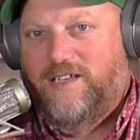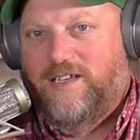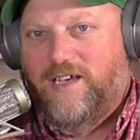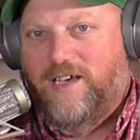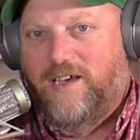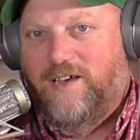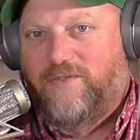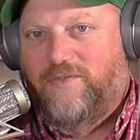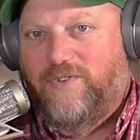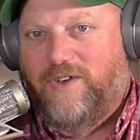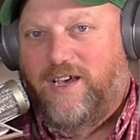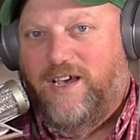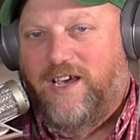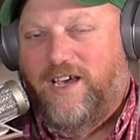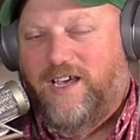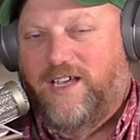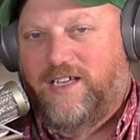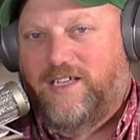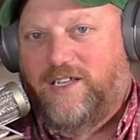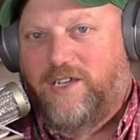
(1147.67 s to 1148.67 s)
of
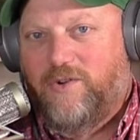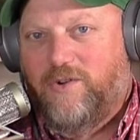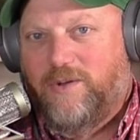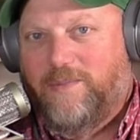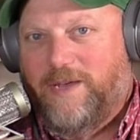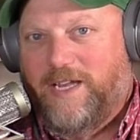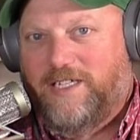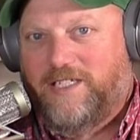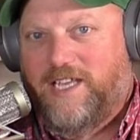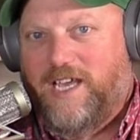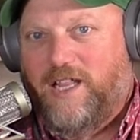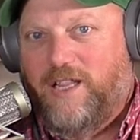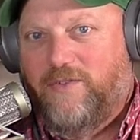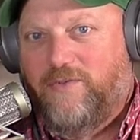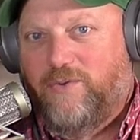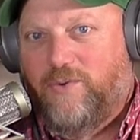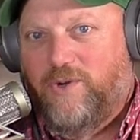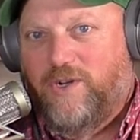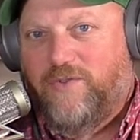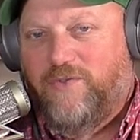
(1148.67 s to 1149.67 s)
uh, going back to
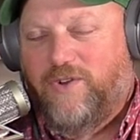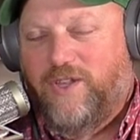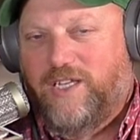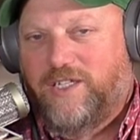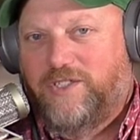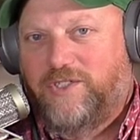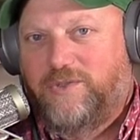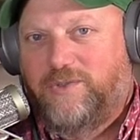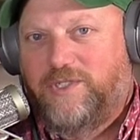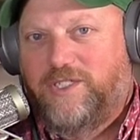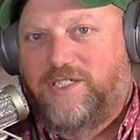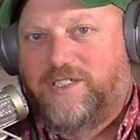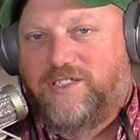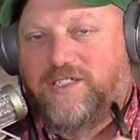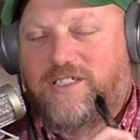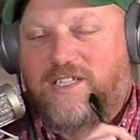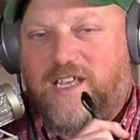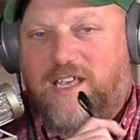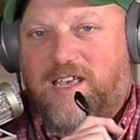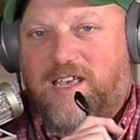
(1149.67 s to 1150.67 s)
California for like two years.